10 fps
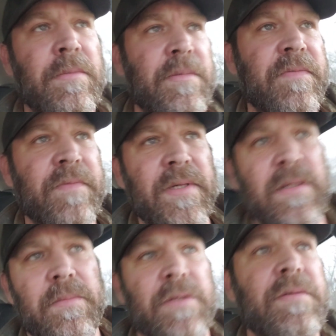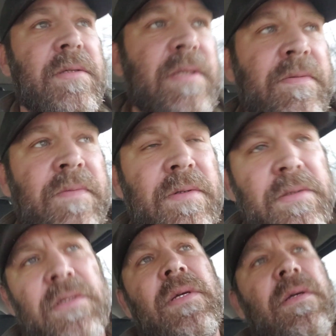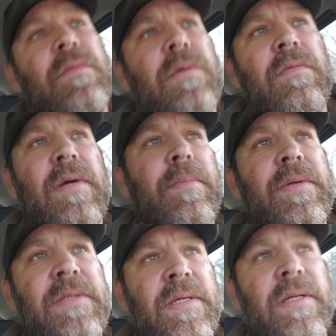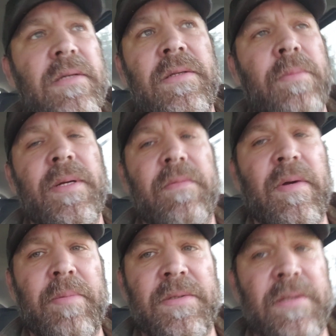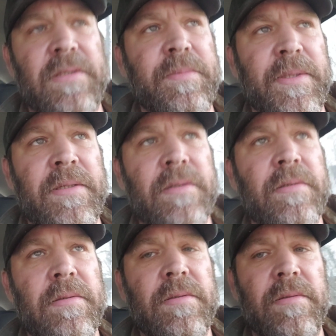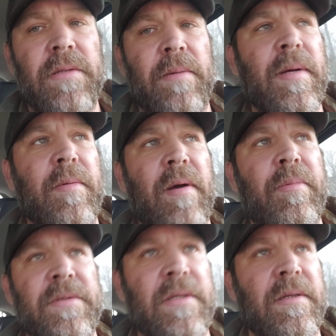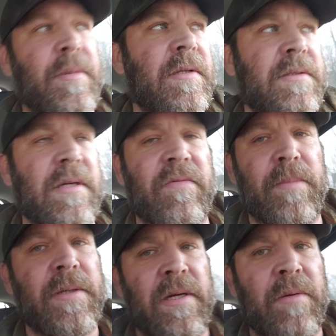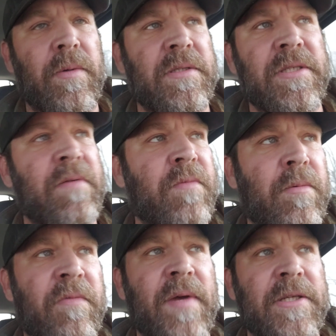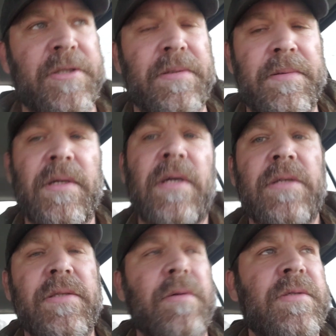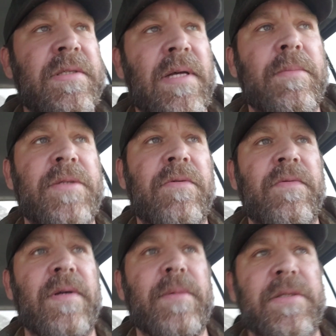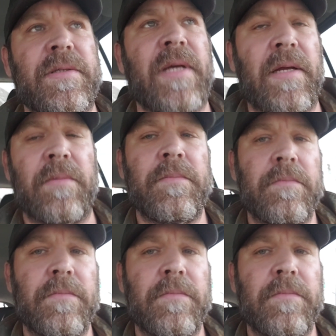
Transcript: With freedom, there's a difference. We're represented. Nobody represents me. I'm not represented by this government in any way, shape, form, or fashion. So, since I'm so free, Mr. Tatum,